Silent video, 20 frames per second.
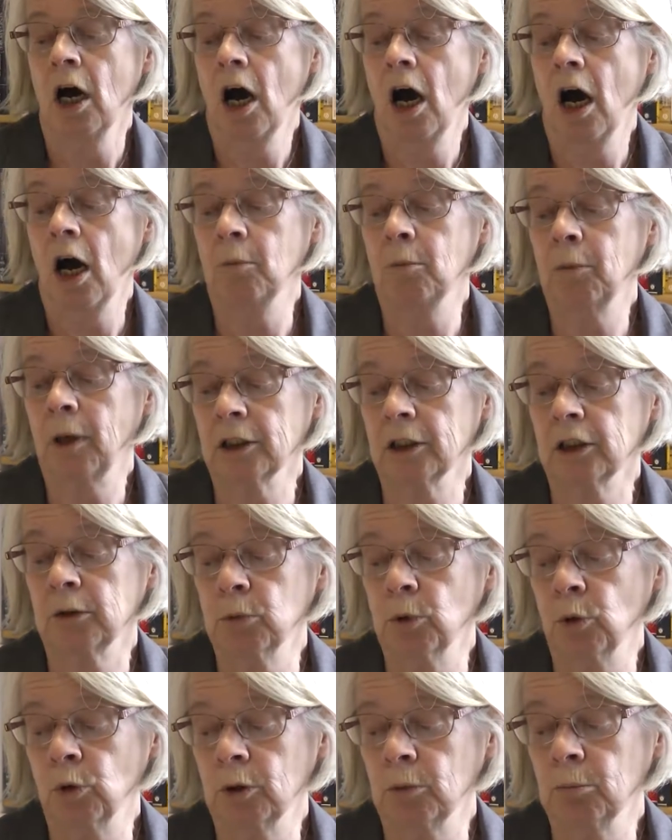a much
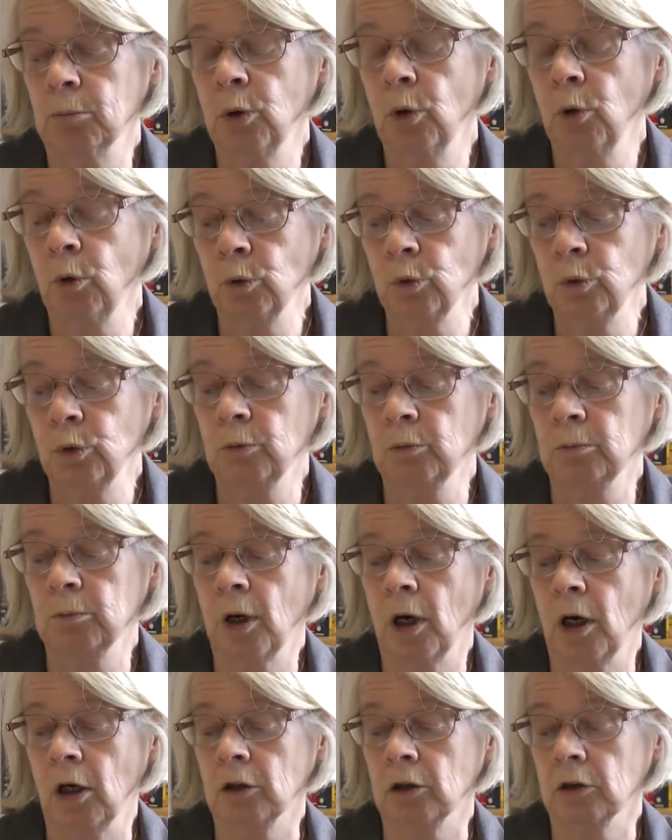more important
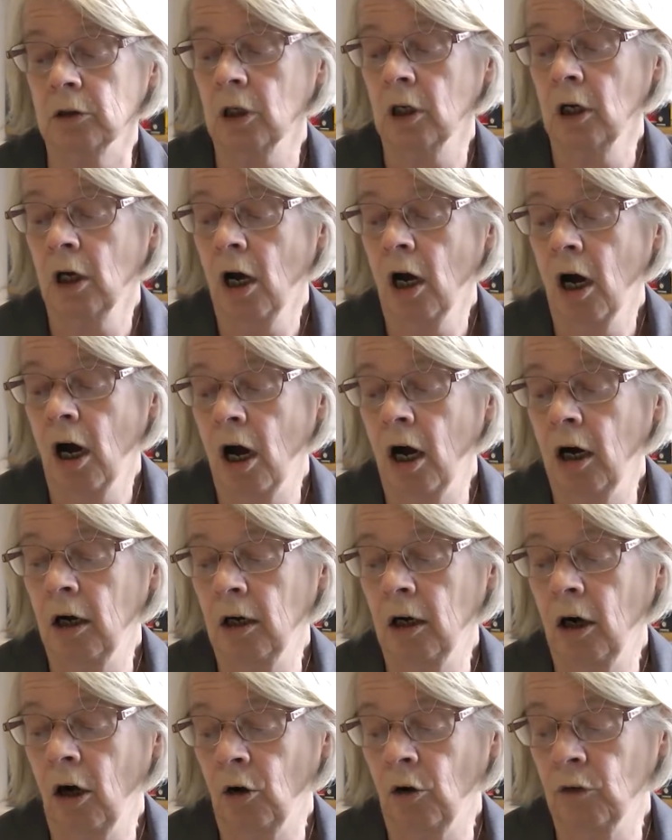part
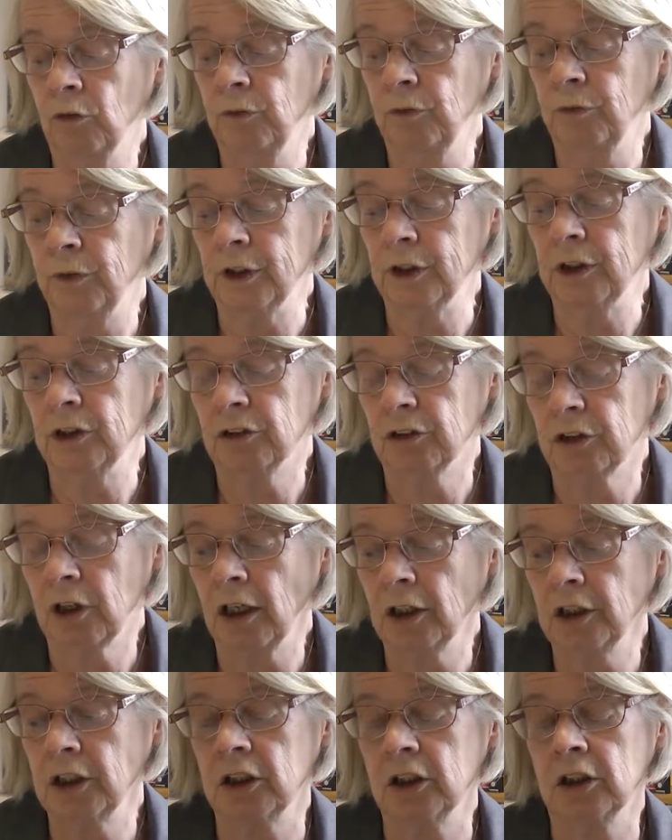of the
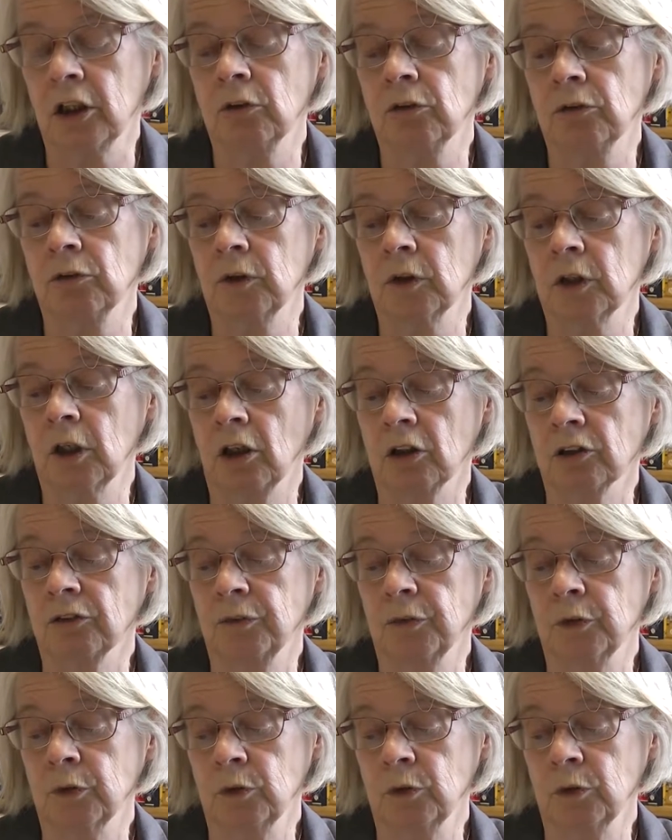discussion over the last few